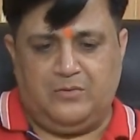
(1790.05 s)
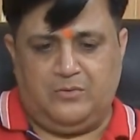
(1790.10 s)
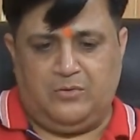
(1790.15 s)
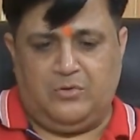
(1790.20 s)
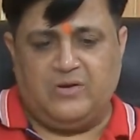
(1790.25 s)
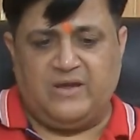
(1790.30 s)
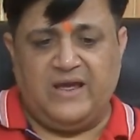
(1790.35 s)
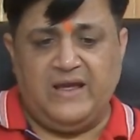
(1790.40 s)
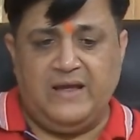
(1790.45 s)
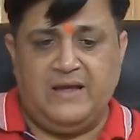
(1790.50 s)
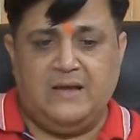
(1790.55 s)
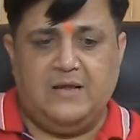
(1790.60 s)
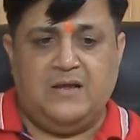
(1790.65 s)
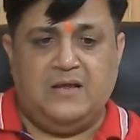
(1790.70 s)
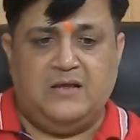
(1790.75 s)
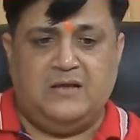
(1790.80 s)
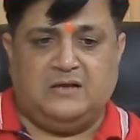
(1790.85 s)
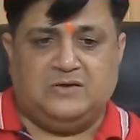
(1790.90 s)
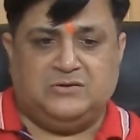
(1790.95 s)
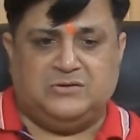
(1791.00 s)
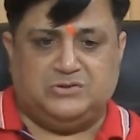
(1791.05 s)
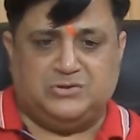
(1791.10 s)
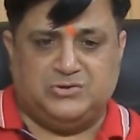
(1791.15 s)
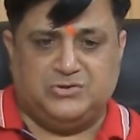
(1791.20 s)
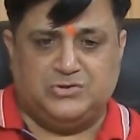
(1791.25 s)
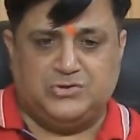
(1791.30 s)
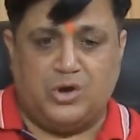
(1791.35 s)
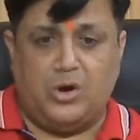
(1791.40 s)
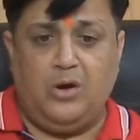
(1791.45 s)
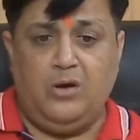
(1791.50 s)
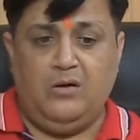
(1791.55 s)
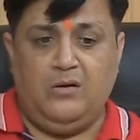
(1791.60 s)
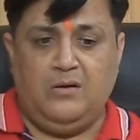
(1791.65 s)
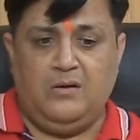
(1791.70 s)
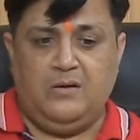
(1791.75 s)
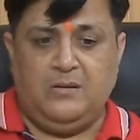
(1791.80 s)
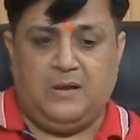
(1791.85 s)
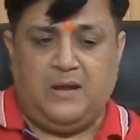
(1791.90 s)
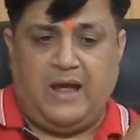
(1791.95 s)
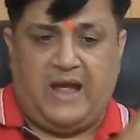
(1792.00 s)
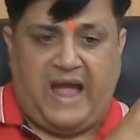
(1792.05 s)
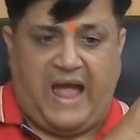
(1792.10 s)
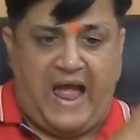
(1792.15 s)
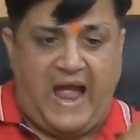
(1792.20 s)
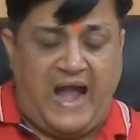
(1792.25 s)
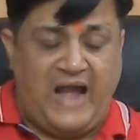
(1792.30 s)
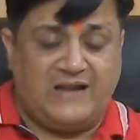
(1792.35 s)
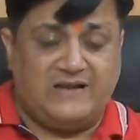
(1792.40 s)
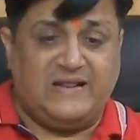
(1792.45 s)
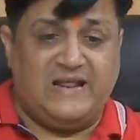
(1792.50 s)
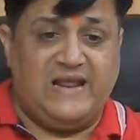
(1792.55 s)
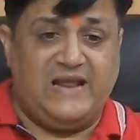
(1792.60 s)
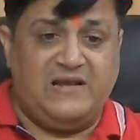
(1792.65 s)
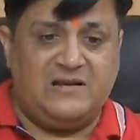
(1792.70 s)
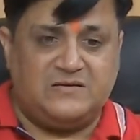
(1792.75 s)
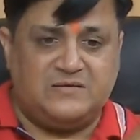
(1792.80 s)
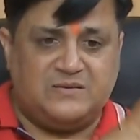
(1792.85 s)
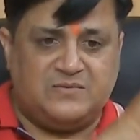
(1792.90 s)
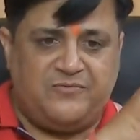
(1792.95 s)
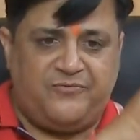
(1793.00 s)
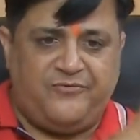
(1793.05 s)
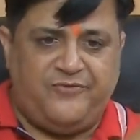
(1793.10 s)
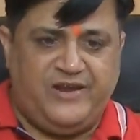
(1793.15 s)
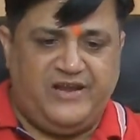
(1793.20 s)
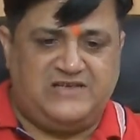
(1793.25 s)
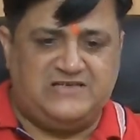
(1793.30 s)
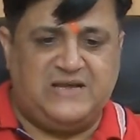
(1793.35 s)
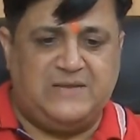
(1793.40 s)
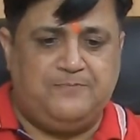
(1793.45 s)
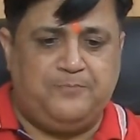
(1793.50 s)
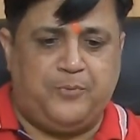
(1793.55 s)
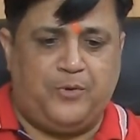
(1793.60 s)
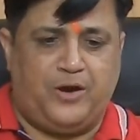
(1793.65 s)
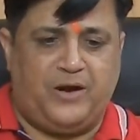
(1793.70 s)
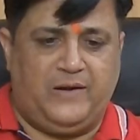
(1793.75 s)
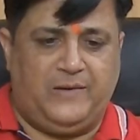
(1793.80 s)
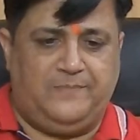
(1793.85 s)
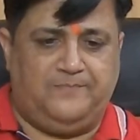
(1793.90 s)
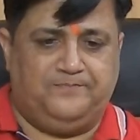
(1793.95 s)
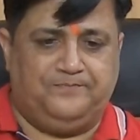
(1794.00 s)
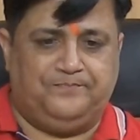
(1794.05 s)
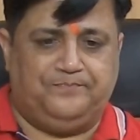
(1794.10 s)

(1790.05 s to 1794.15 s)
Okay. So at the freezing point,